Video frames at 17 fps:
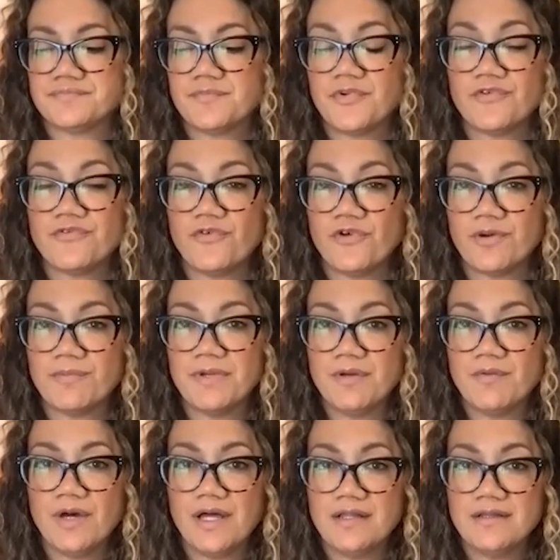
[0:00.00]
performing
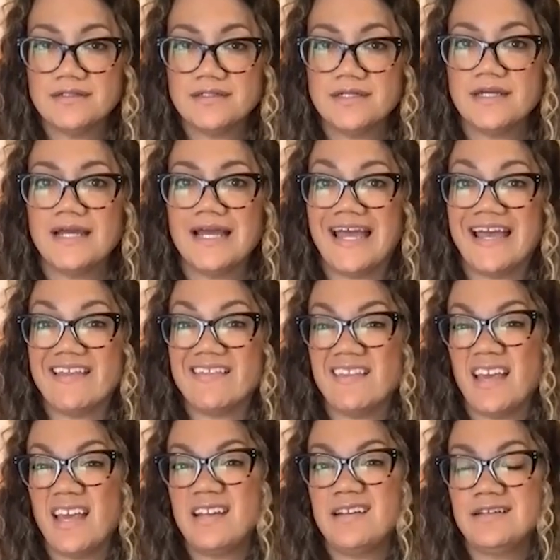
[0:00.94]
well, and
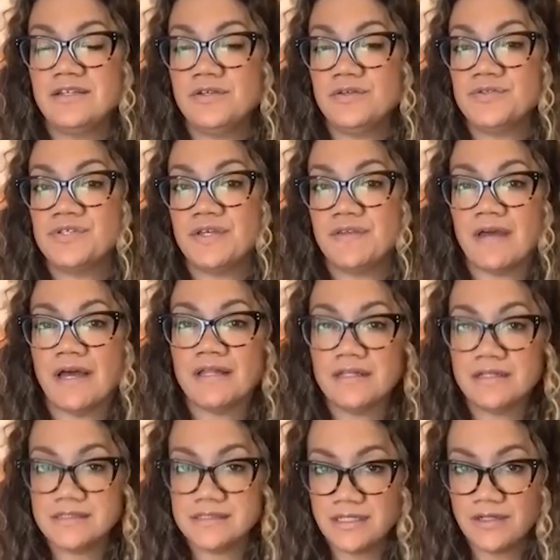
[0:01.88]
then using that
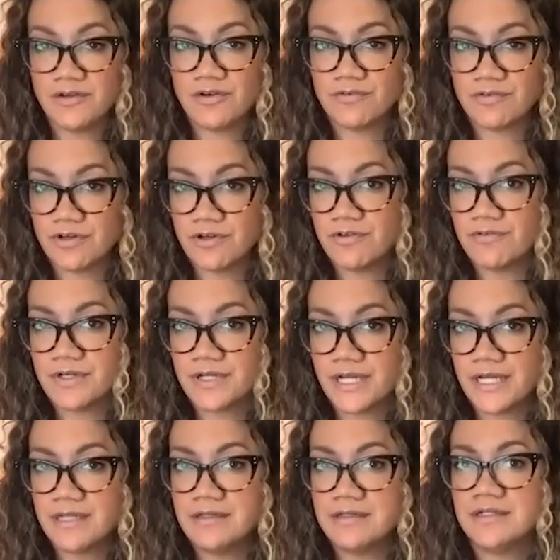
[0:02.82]
listing over and over
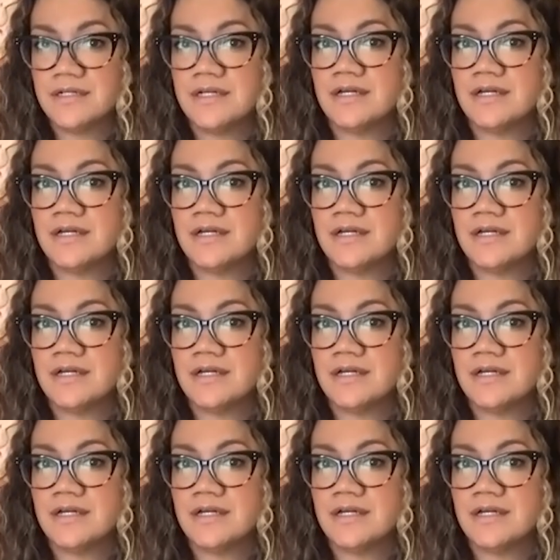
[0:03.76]
again